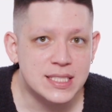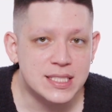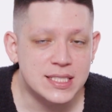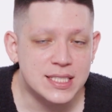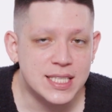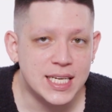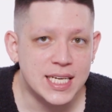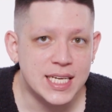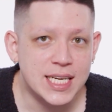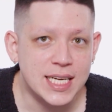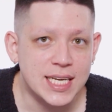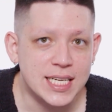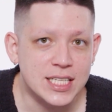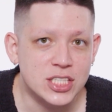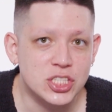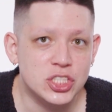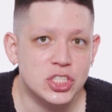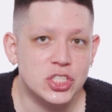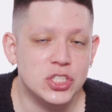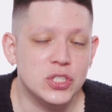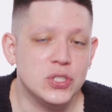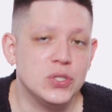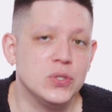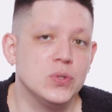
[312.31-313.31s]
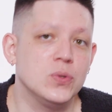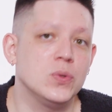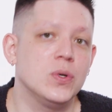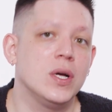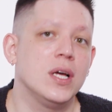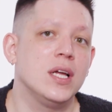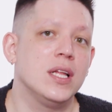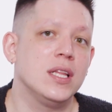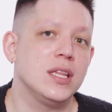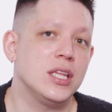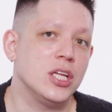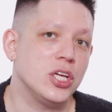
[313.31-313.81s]
to dig into
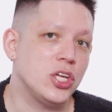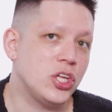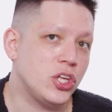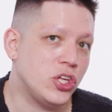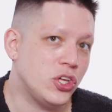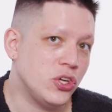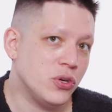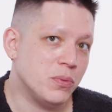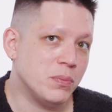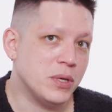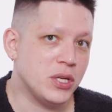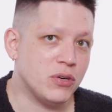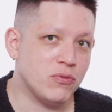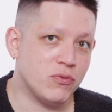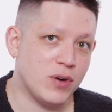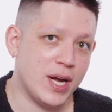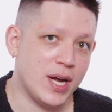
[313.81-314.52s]
the Human